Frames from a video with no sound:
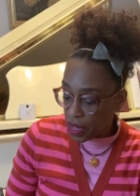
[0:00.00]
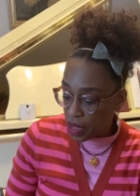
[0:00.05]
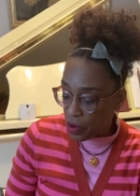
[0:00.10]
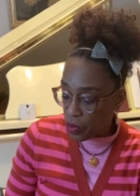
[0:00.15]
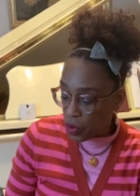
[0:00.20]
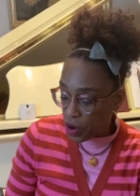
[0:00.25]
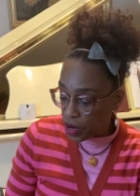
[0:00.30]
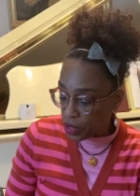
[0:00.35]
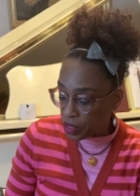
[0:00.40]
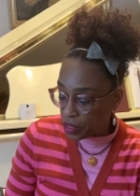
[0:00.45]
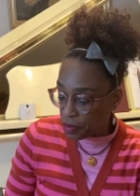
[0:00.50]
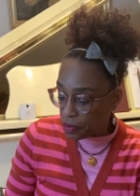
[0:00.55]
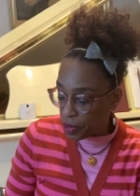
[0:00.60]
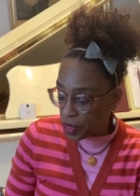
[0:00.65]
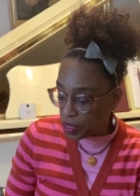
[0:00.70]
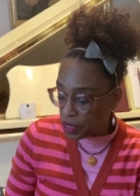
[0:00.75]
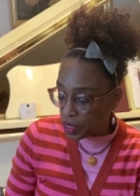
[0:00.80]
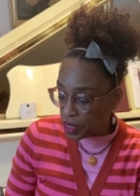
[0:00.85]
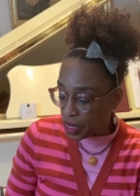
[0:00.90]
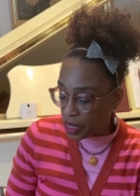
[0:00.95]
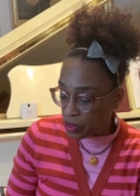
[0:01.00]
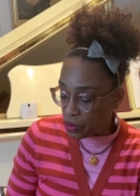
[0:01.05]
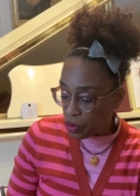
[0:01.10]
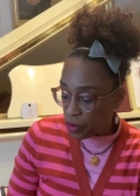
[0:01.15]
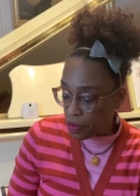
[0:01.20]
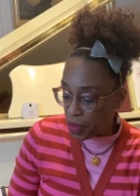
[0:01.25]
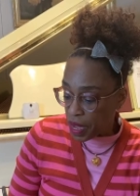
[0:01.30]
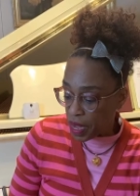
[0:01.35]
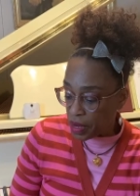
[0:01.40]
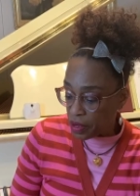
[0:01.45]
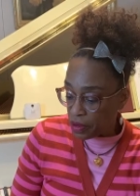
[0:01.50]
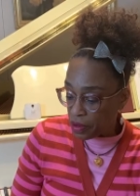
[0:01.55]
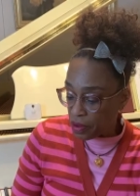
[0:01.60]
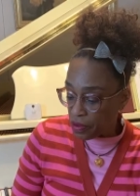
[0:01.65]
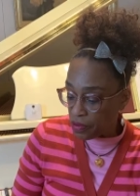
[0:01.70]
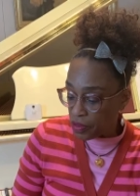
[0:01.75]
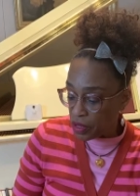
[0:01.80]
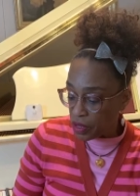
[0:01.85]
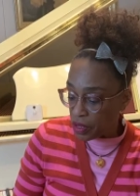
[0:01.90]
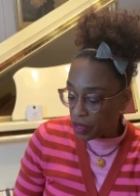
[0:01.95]
Wear this bracelet as a reminder
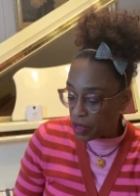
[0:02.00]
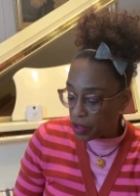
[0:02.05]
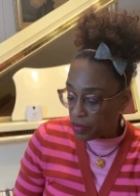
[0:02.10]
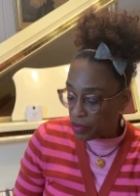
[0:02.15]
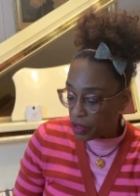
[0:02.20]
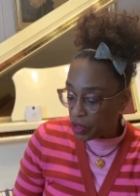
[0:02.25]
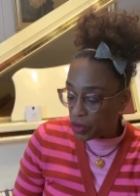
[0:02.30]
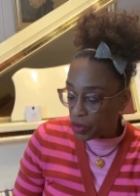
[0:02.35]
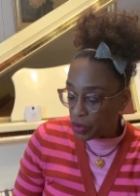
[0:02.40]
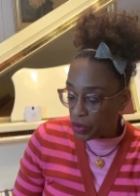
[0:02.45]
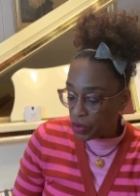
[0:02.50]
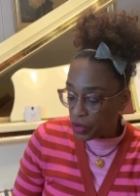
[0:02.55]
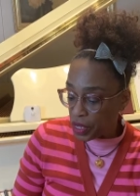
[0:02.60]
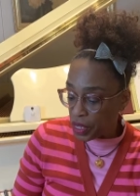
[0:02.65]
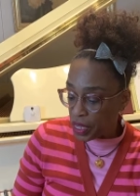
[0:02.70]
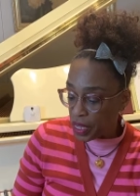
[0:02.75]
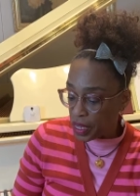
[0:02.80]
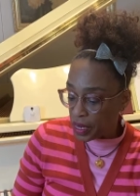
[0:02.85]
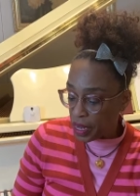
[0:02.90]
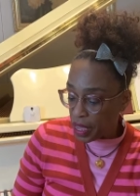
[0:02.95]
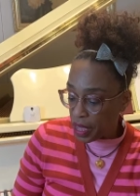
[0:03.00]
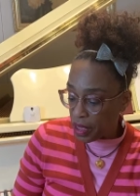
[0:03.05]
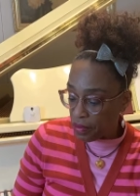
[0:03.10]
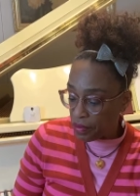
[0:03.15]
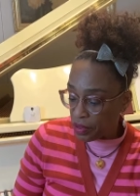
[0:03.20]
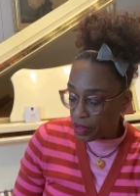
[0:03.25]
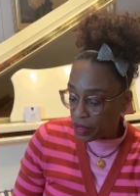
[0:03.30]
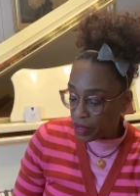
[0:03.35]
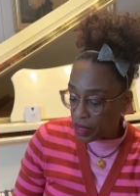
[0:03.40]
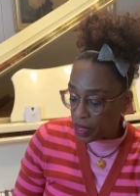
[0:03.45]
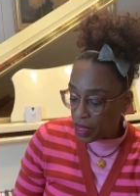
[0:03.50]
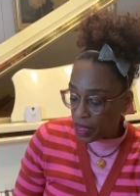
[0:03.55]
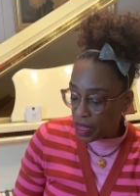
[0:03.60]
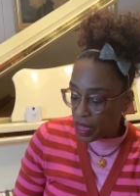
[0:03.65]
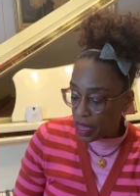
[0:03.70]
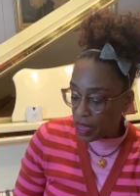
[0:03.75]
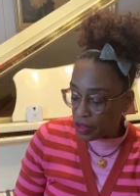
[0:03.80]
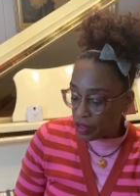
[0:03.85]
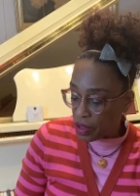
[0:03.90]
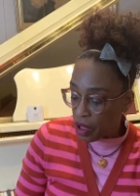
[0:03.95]
of the, of the glory in heaven
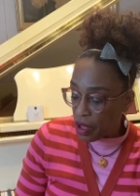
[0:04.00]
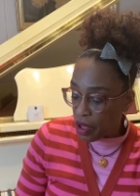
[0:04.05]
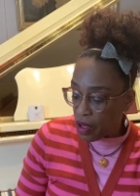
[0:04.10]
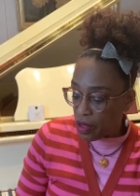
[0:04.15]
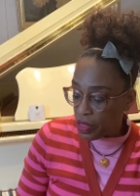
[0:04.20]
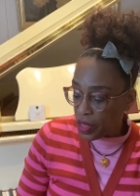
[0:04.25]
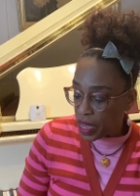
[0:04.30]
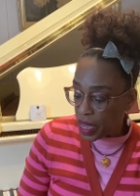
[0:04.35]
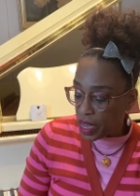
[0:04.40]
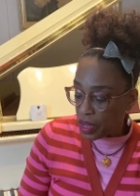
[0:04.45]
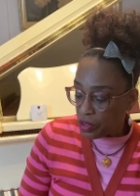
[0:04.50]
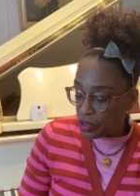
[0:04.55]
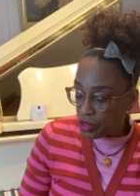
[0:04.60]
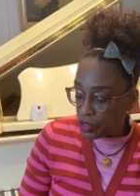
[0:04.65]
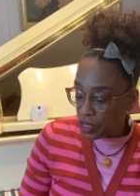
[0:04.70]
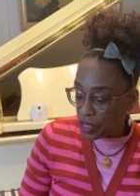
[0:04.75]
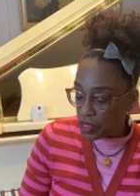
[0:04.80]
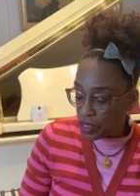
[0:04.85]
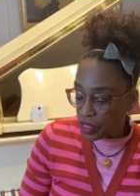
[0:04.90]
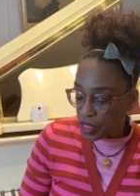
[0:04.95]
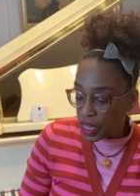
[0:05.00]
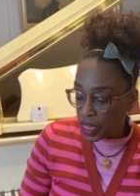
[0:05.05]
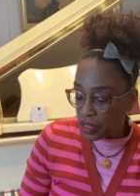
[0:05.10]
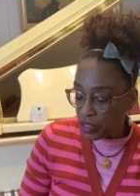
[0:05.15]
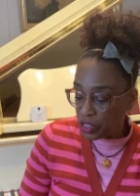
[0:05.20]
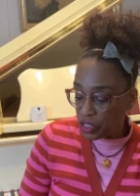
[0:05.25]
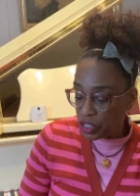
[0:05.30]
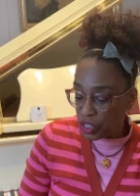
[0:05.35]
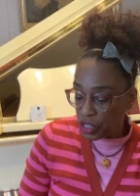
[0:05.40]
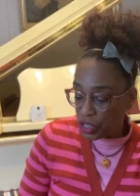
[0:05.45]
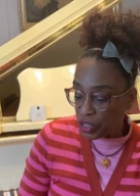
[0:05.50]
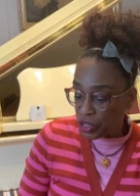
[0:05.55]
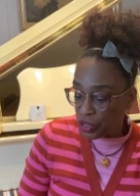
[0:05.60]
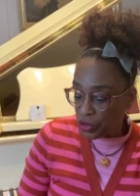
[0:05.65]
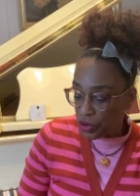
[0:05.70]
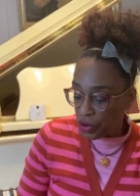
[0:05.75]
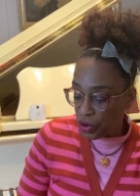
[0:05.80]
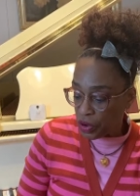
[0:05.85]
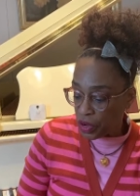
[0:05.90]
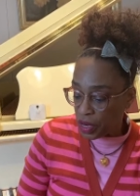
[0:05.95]
as all the angels and saints cheer you
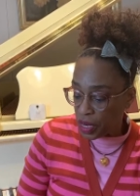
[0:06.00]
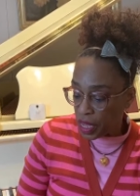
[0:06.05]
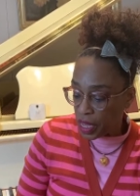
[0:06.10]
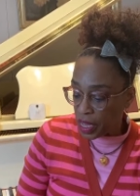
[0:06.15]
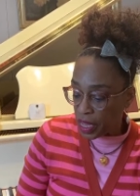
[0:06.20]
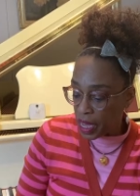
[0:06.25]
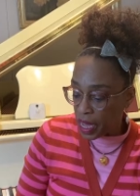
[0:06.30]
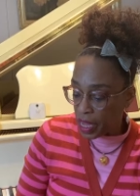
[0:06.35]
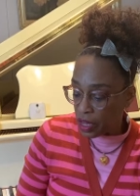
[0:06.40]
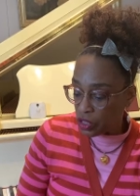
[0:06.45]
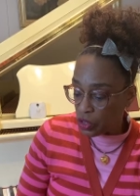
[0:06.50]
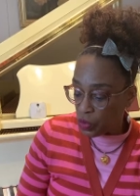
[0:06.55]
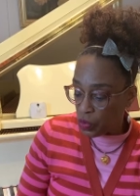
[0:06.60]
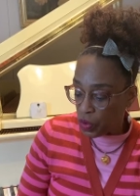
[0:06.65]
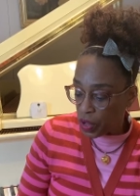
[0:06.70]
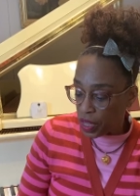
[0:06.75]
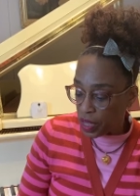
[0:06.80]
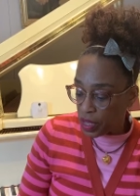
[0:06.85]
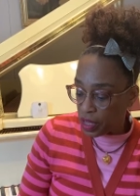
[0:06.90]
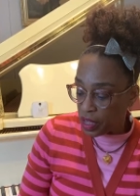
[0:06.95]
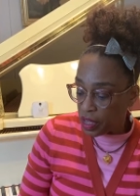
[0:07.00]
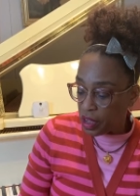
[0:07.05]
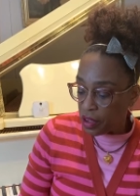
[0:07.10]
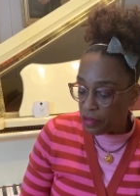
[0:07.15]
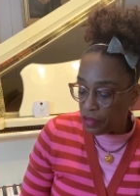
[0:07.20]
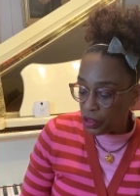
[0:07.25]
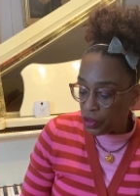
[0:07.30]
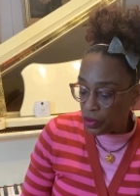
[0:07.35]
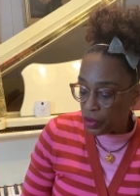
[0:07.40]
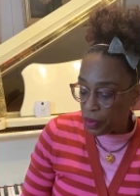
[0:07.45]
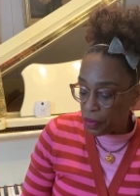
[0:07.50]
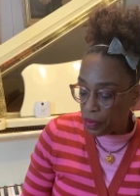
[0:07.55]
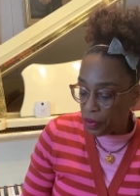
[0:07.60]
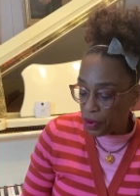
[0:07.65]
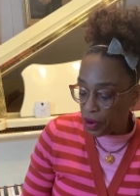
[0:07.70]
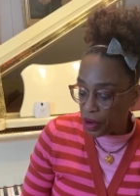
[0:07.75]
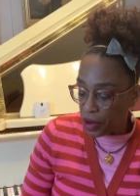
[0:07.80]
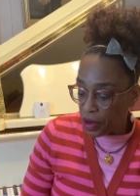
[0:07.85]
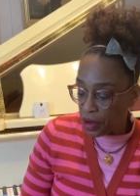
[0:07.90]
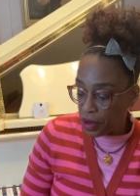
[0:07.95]
on and guide your way and cover you in
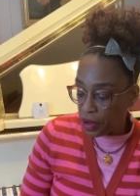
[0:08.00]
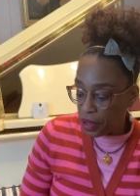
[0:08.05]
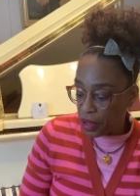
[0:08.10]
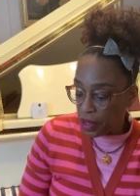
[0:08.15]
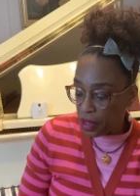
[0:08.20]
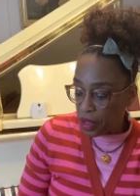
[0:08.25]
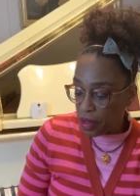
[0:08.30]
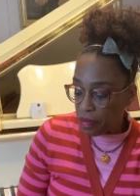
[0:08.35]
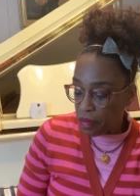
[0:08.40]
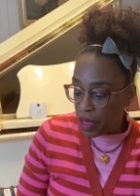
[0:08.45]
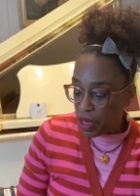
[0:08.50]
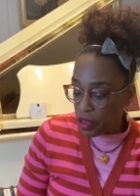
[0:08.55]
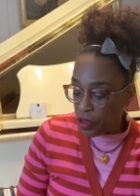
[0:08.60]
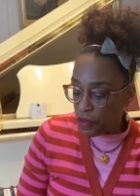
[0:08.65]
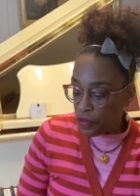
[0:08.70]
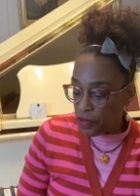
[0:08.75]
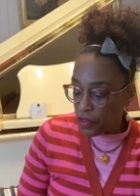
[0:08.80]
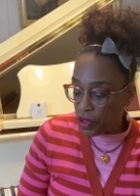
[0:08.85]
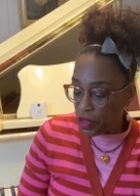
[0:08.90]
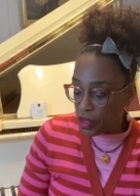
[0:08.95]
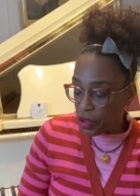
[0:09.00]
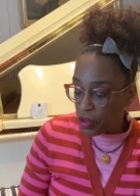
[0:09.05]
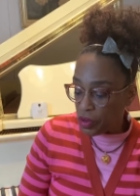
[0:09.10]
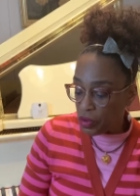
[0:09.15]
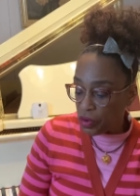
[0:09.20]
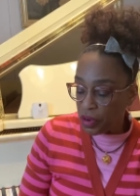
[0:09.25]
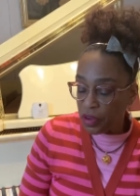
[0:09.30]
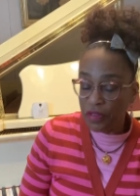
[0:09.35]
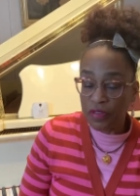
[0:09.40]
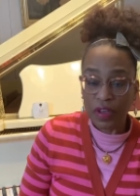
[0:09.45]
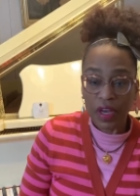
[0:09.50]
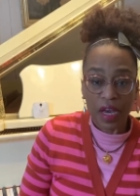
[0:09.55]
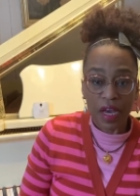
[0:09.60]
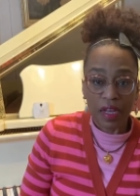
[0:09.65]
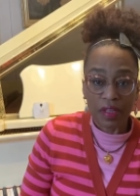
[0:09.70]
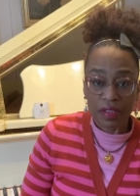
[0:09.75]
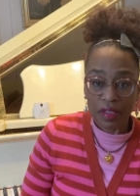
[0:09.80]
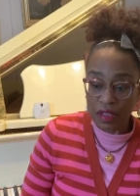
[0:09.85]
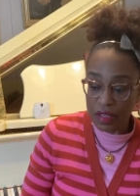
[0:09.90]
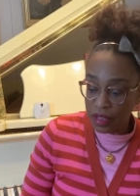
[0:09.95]
prayer. May you feel the glory of
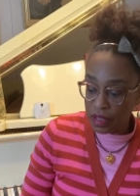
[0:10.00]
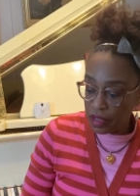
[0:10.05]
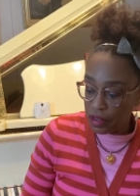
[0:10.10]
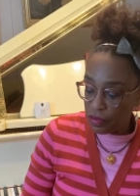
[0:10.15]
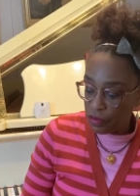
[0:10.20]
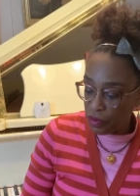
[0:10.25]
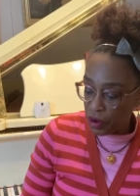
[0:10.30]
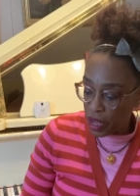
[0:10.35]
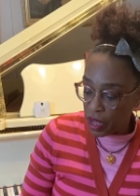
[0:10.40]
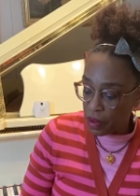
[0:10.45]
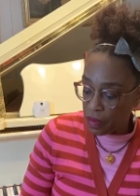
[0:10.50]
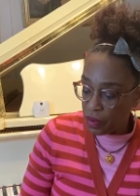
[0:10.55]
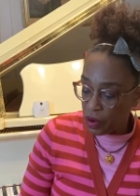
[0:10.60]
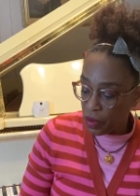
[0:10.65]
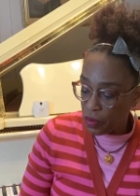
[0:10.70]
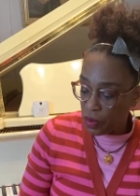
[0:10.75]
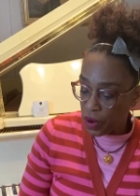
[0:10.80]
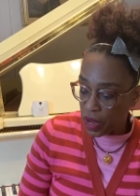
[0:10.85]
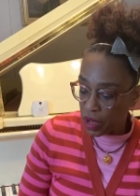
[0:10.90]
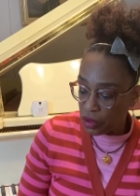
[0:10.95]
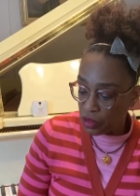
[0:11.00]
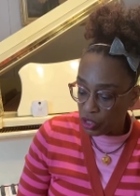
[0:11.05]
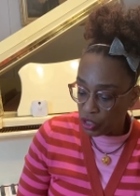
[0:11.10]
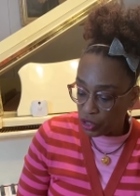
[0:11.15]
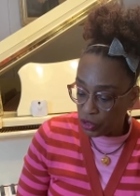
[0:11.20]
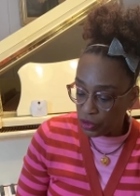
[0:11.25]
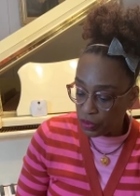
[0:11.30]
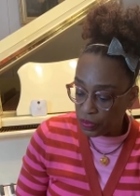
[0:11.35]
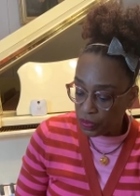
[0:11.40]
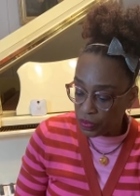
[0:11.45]
God's love wrap around you.